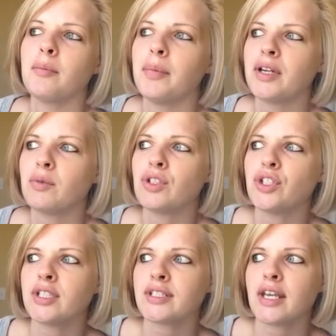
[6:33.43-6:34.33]
but it was
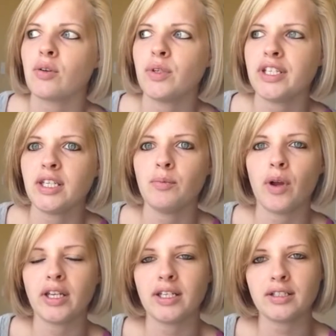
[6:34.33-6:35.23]
just like we keep
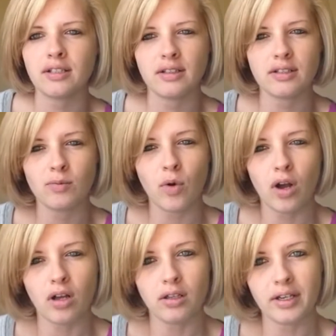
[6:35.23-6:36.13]
running into this
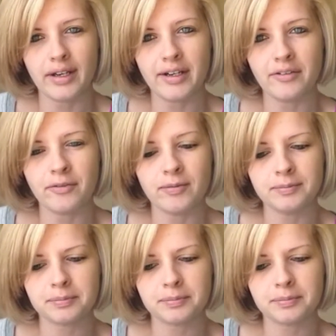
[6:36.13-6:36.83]
wall of